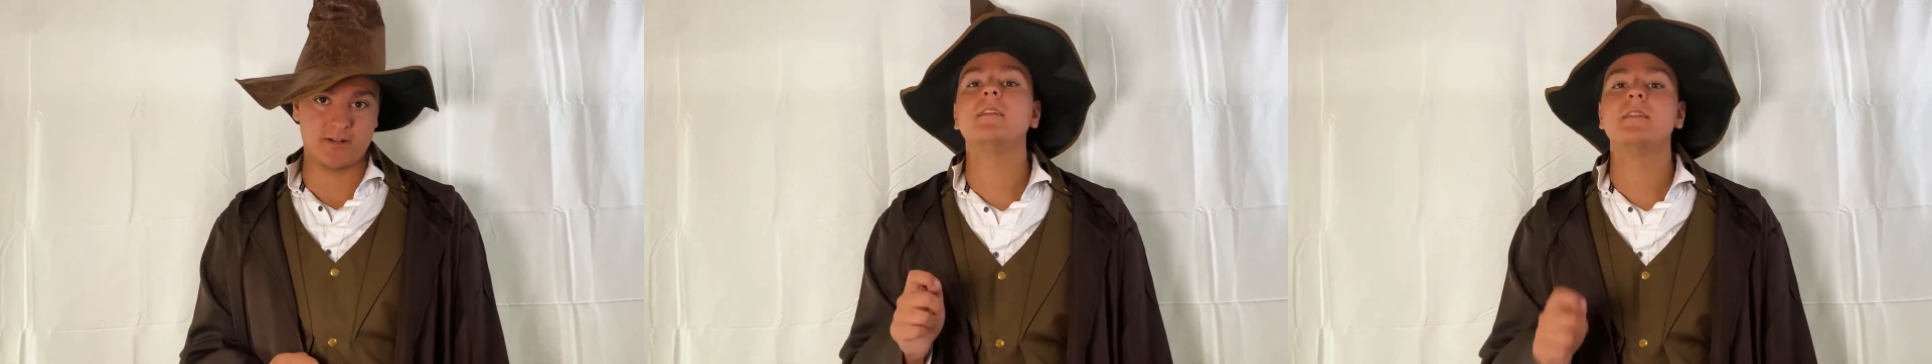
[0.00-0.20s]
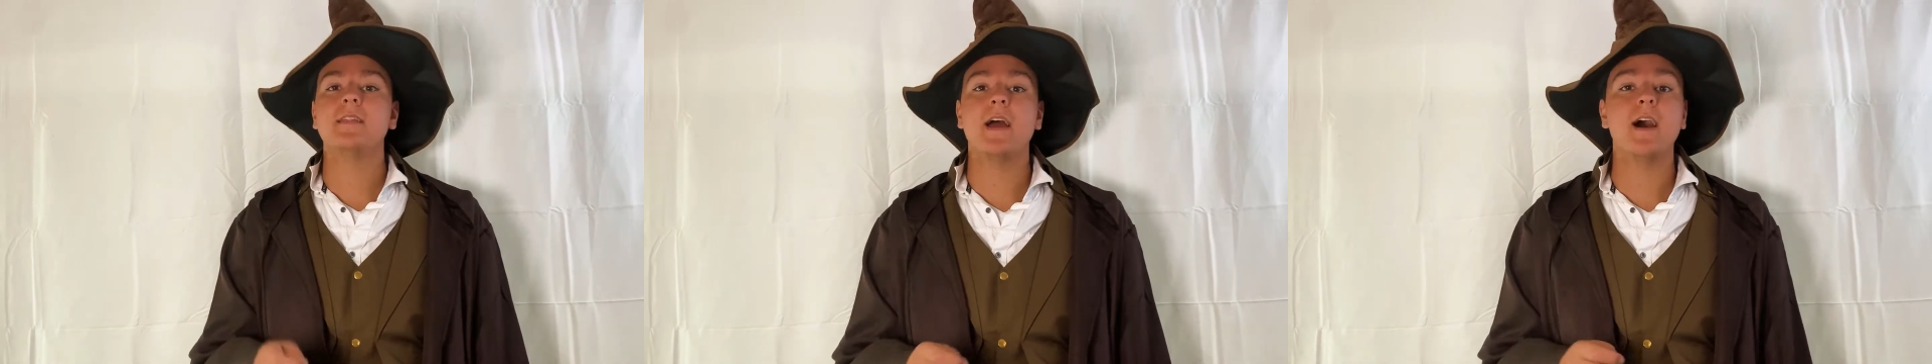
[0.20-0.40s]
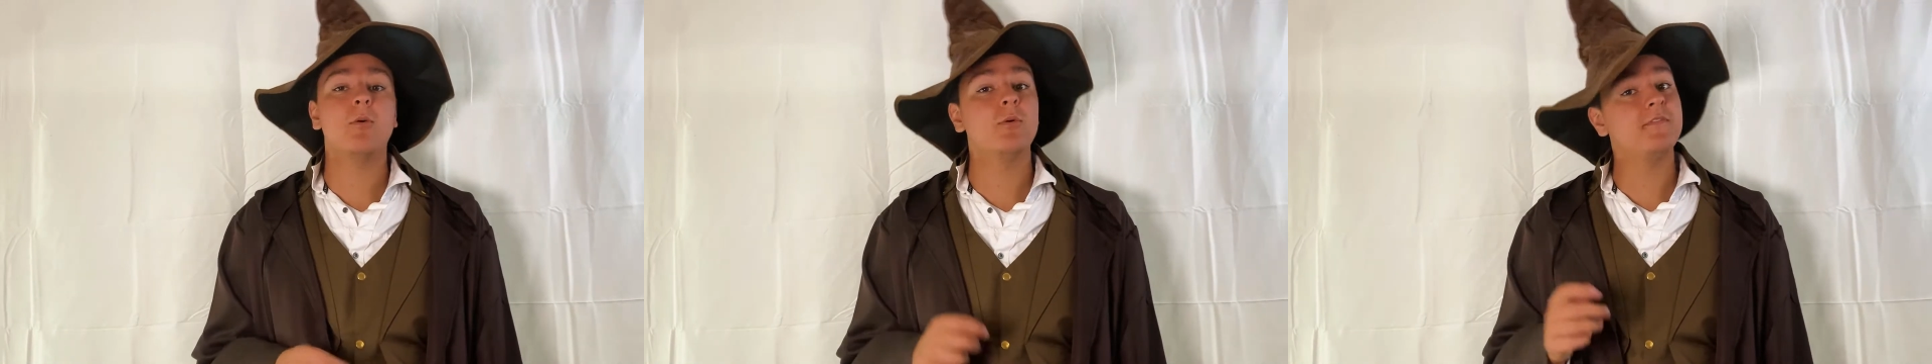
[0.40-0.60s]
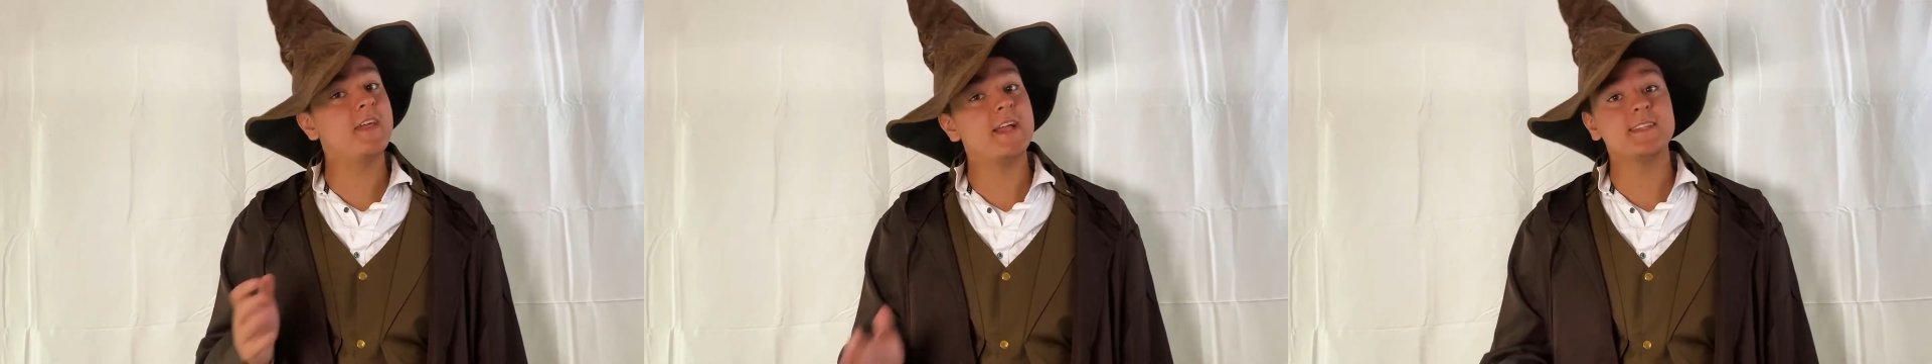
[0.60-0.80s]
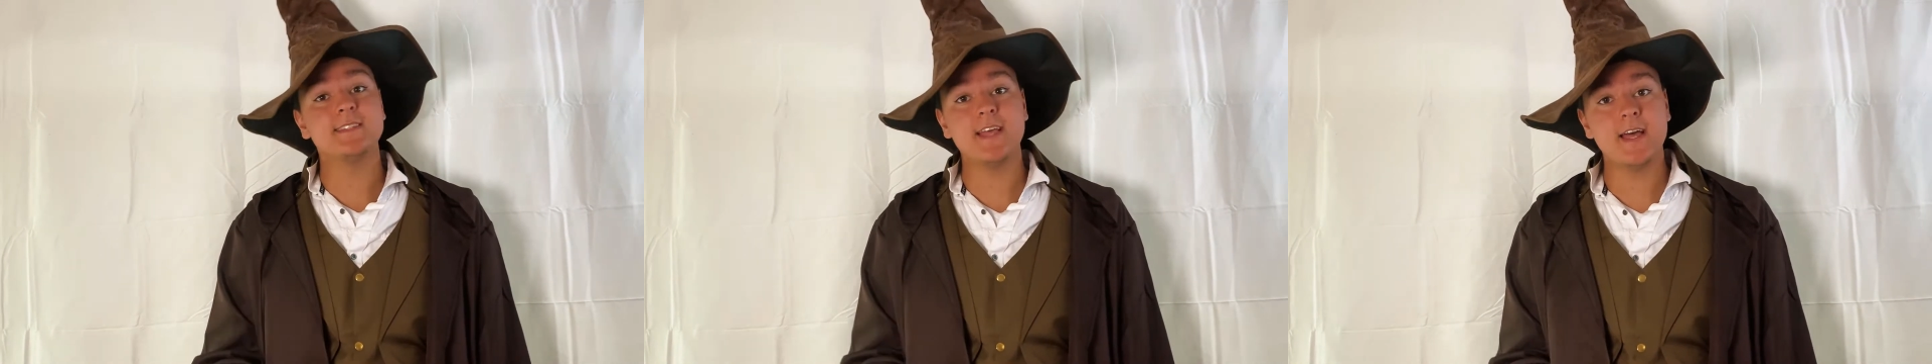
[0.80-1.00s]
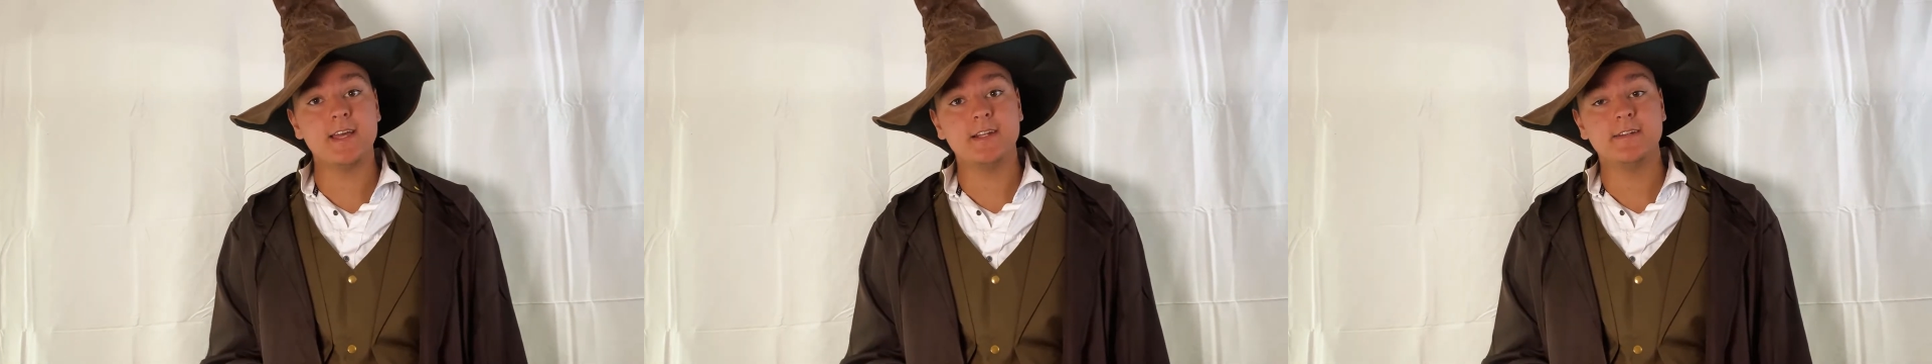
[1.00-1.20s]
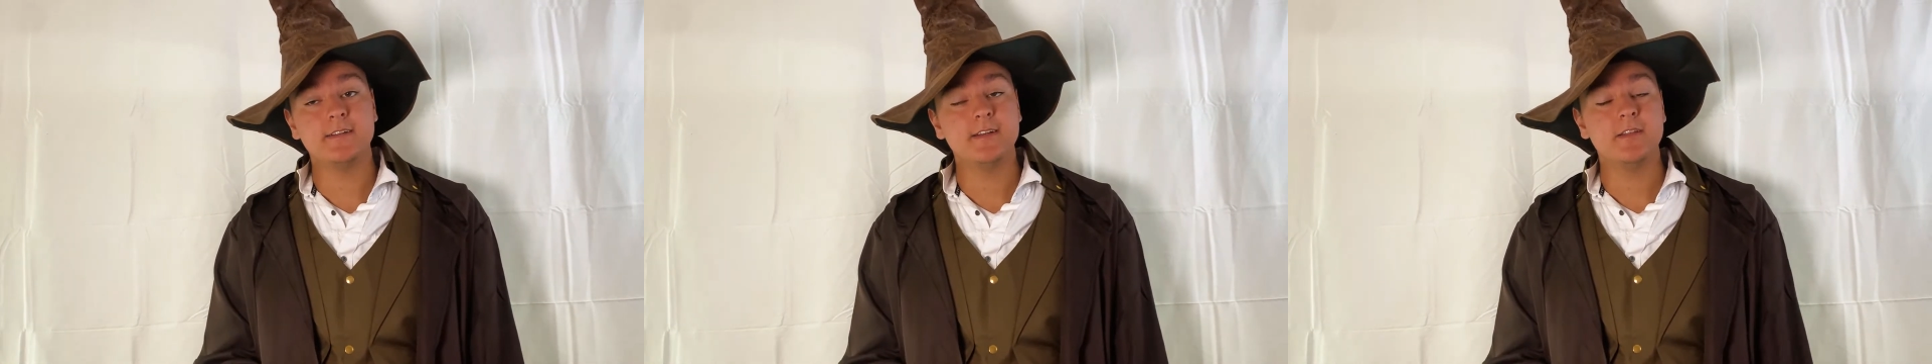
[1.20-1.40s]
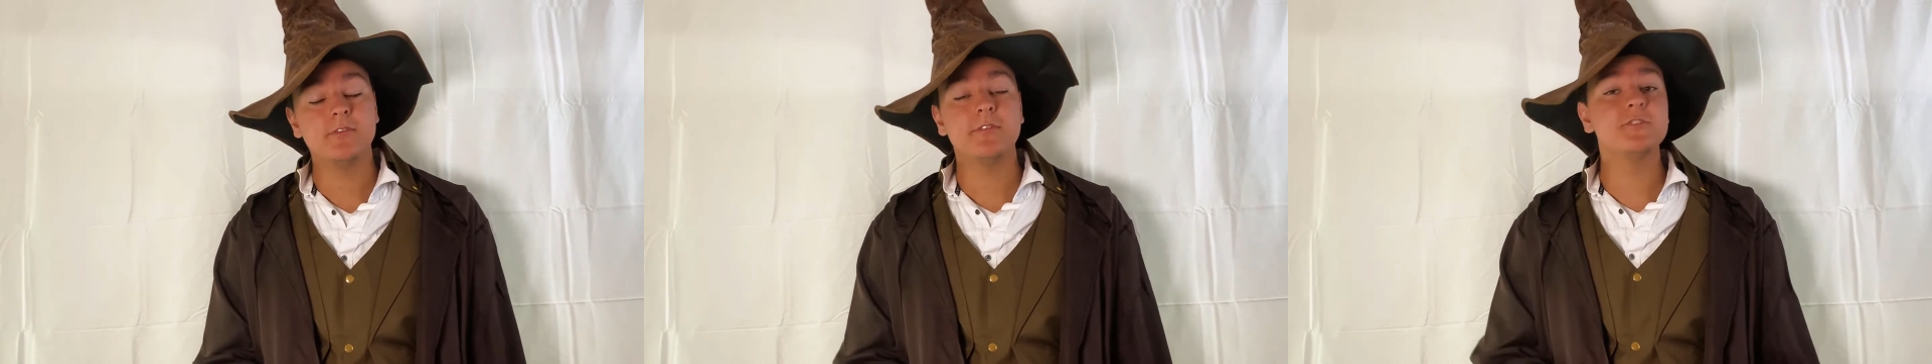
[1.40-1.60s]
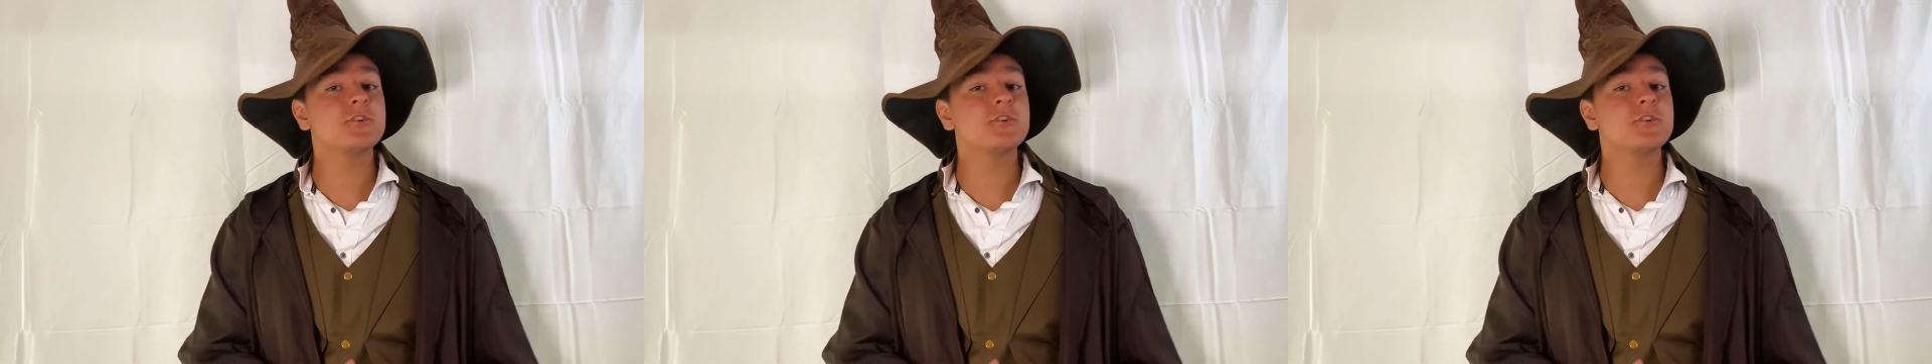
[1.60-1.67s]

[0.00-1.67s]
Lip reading: Now, with that said, those